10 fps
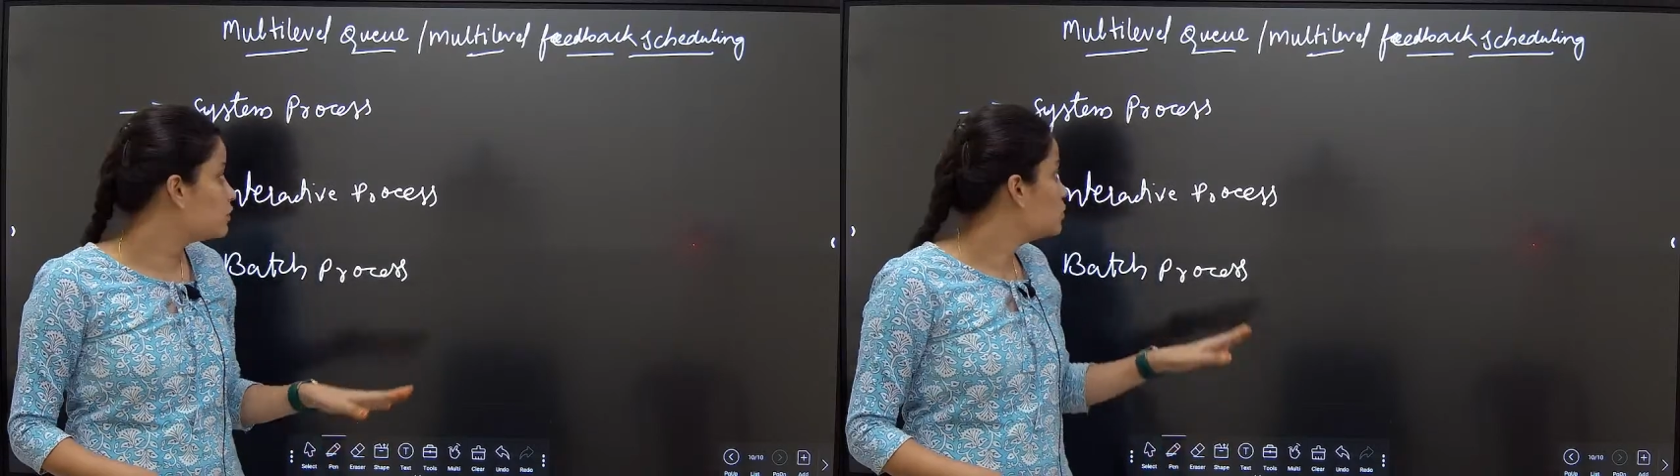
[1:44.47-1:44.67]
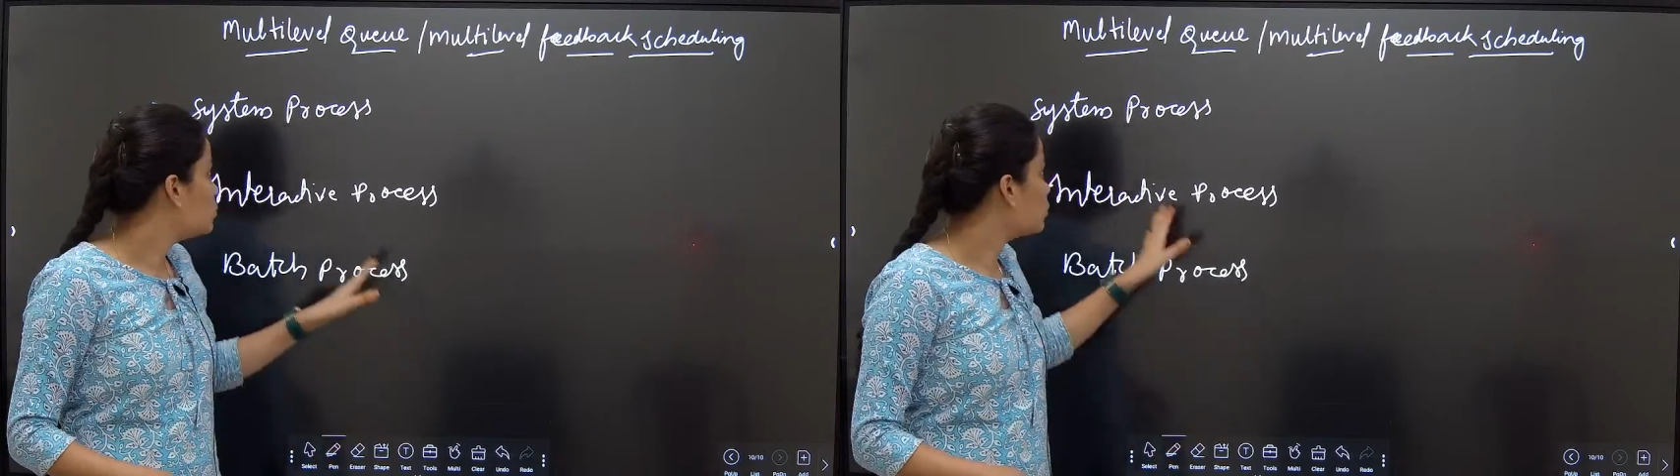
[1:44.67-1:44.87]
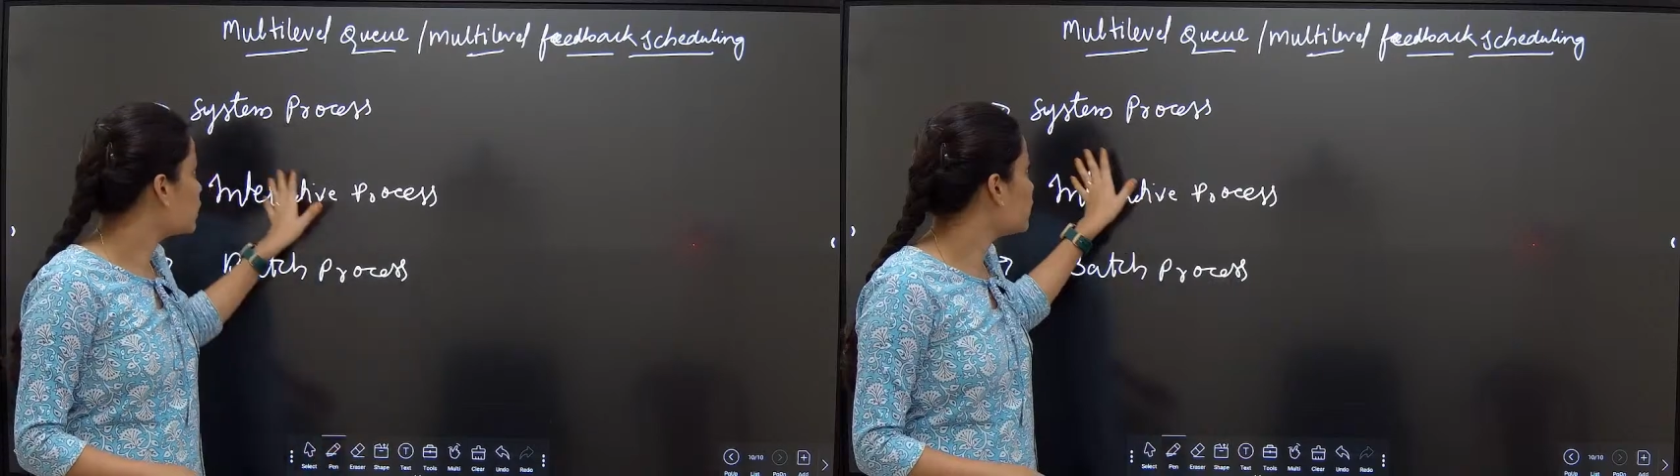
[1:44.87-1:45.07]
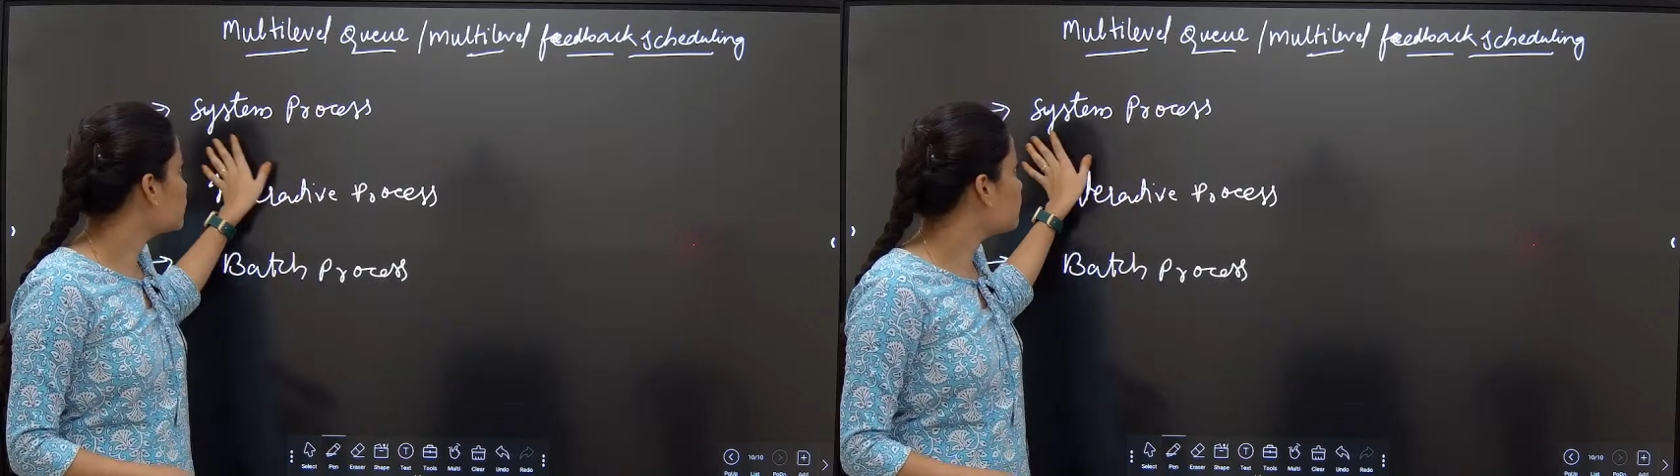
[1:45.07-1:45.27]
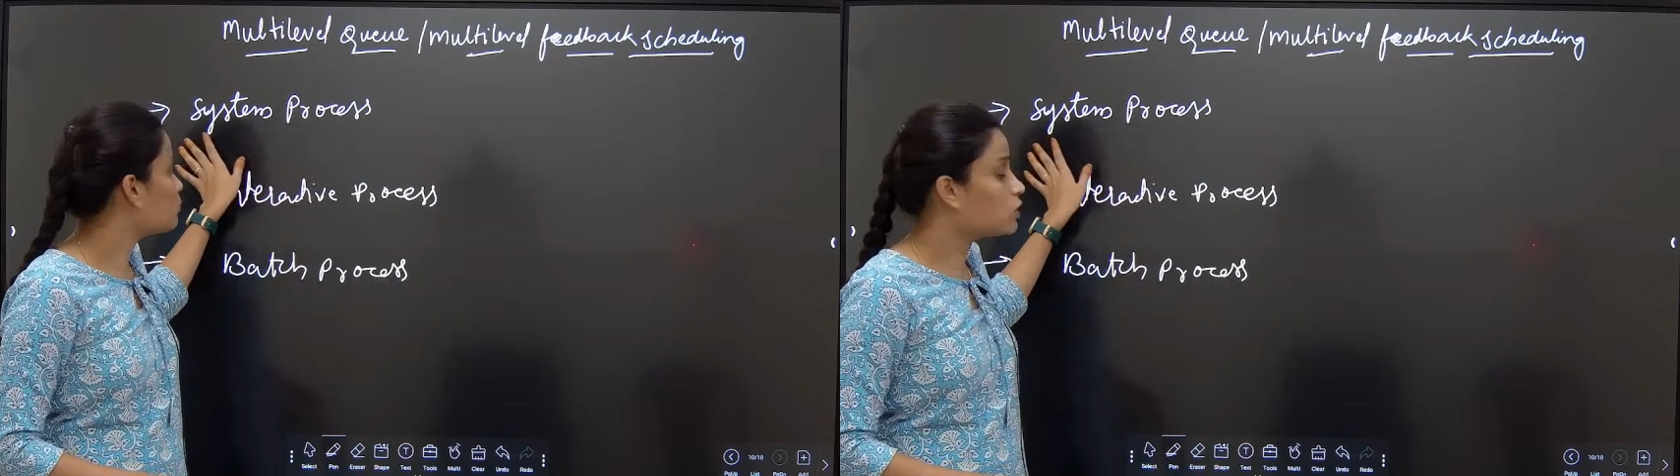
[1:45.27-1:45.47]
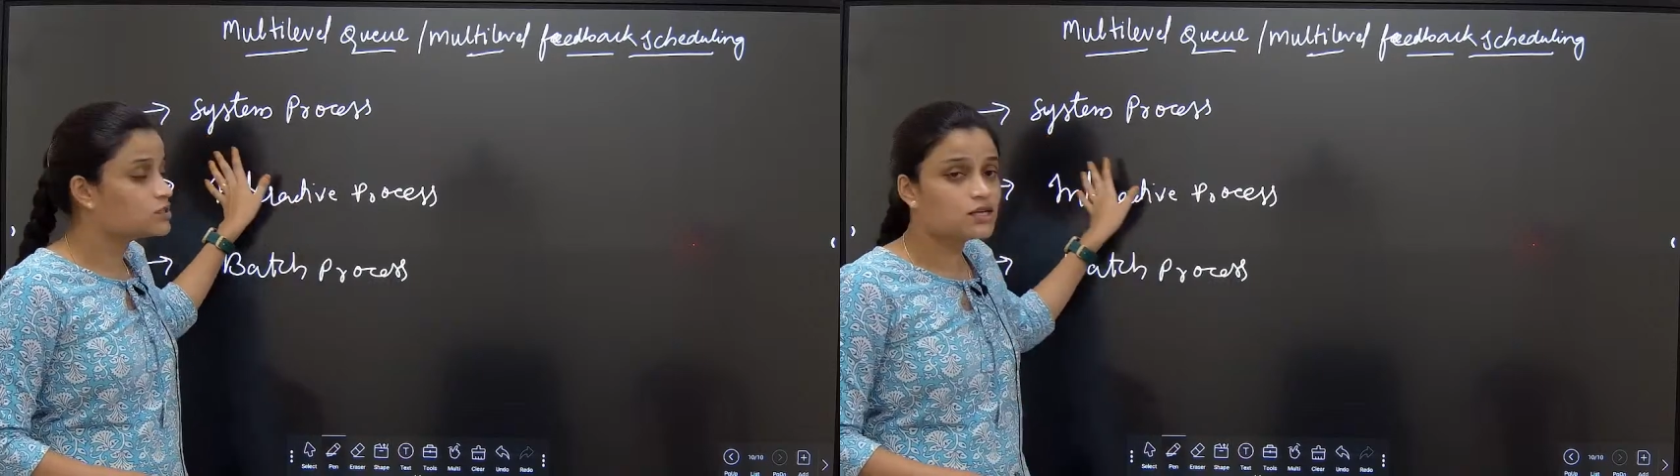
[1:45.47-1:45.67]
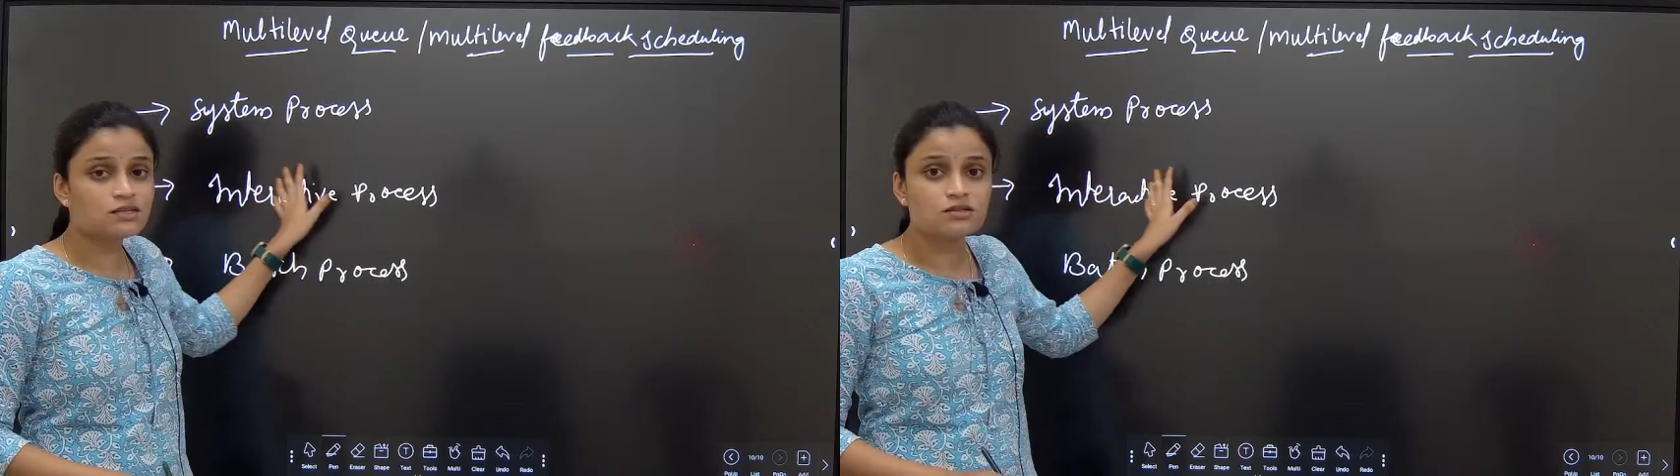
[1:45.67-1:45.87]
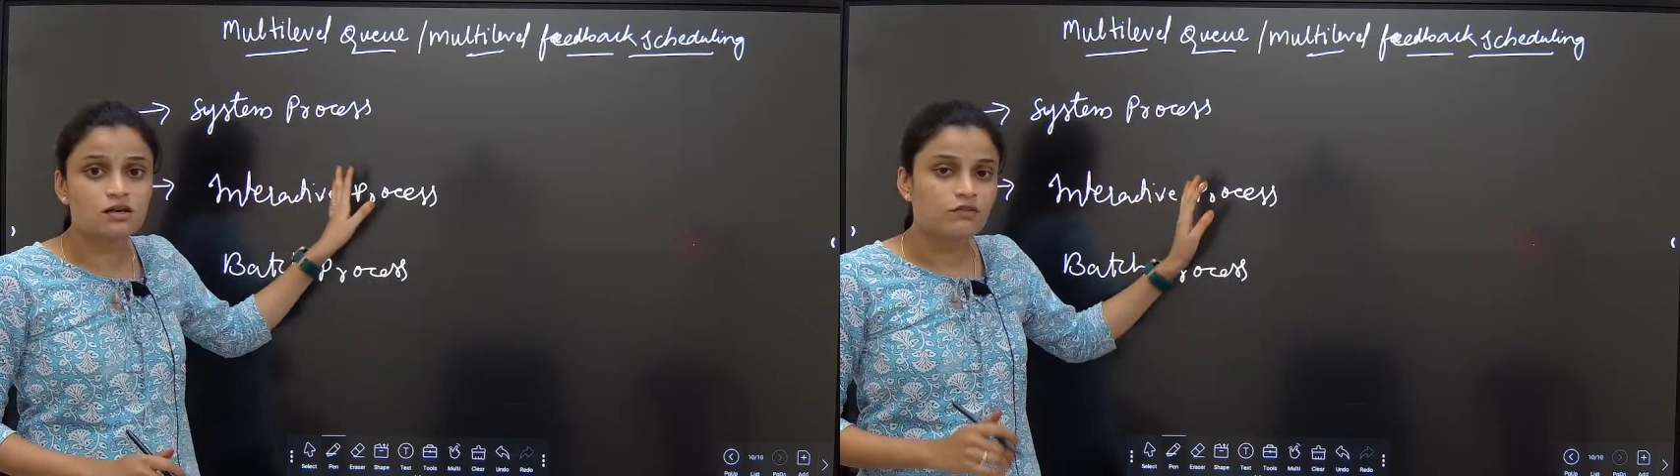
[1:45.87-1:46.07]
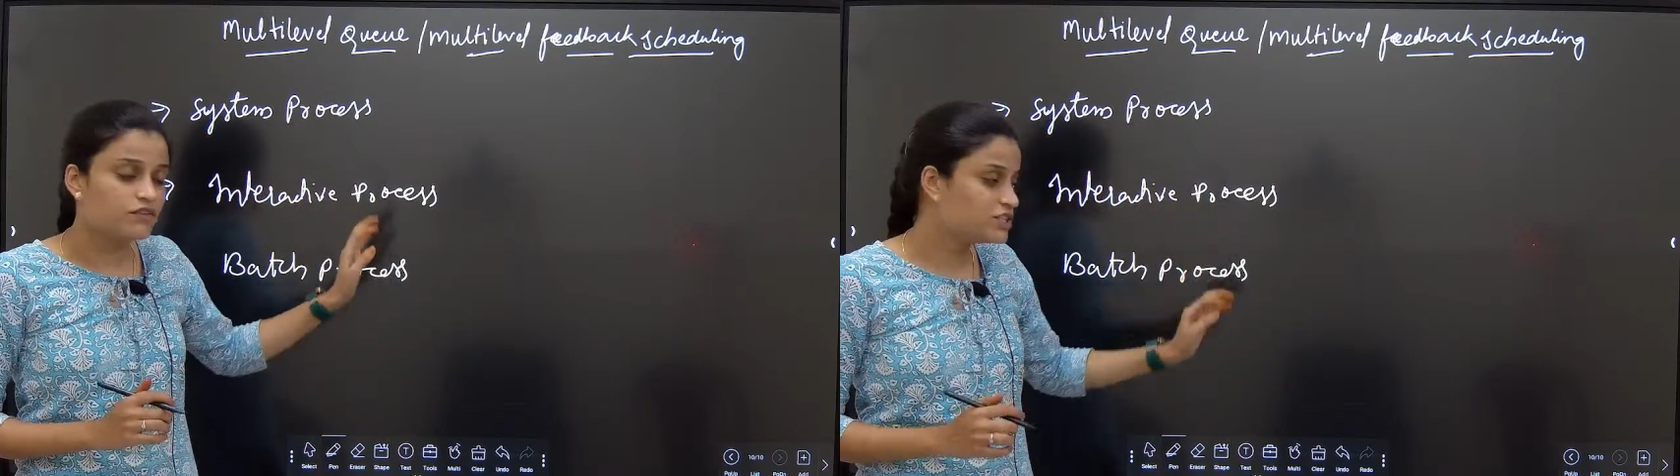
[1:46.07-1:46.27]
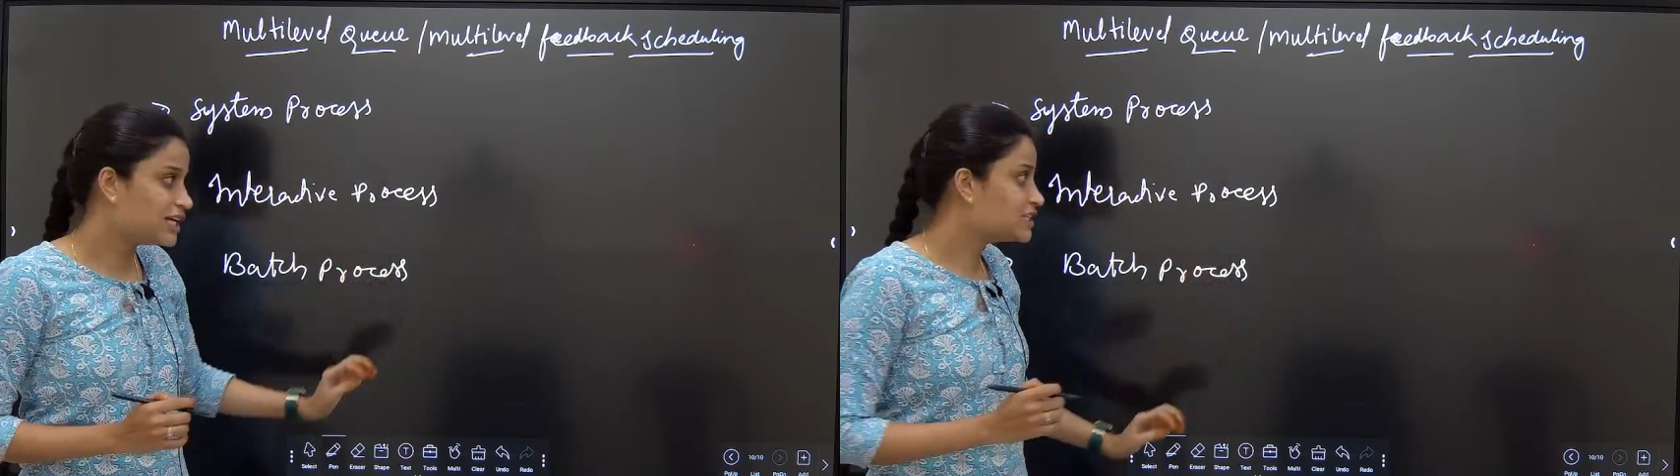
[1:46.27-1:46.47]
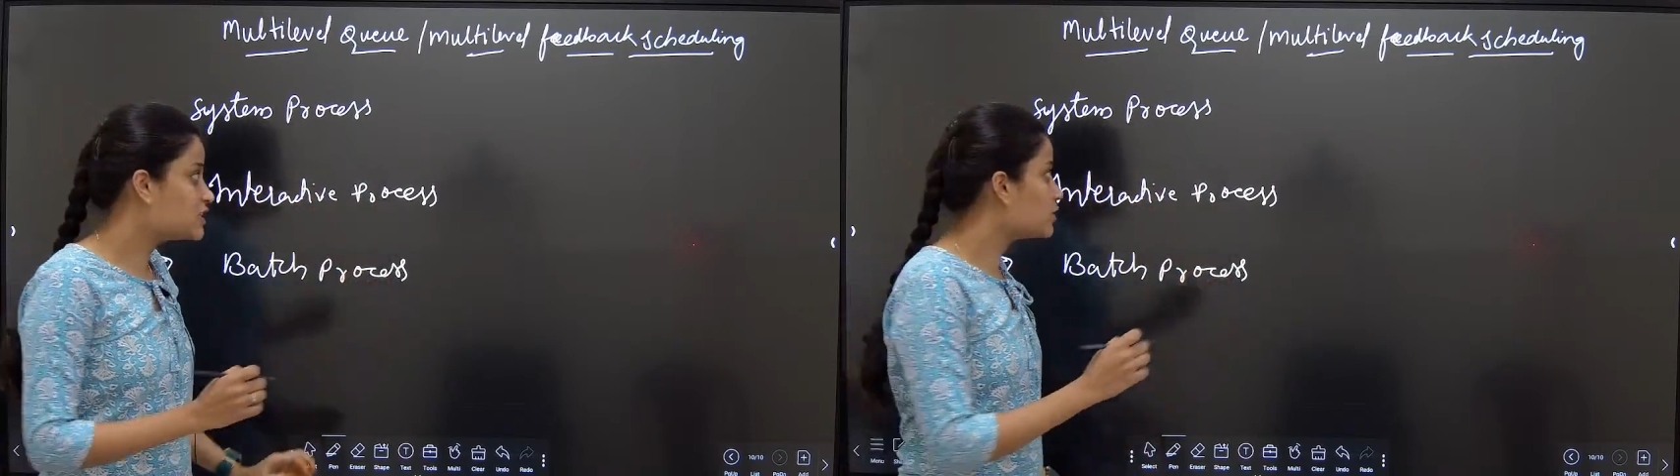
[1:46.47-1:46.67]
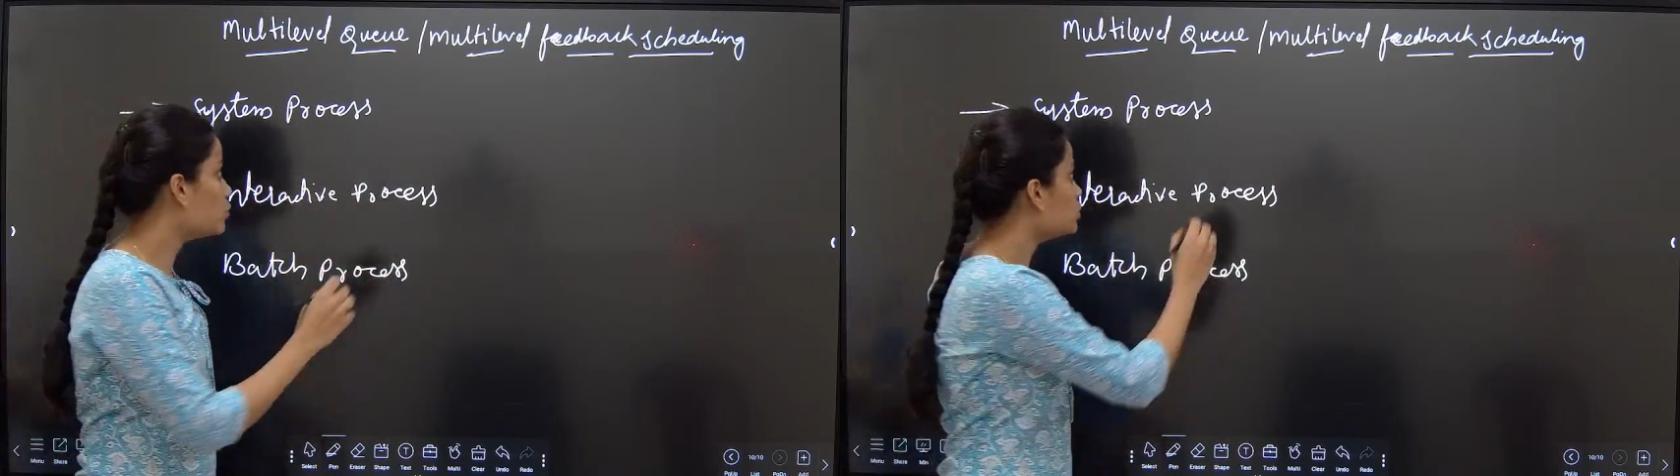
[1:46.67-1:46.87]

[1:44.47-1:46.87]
Okay, the process which executes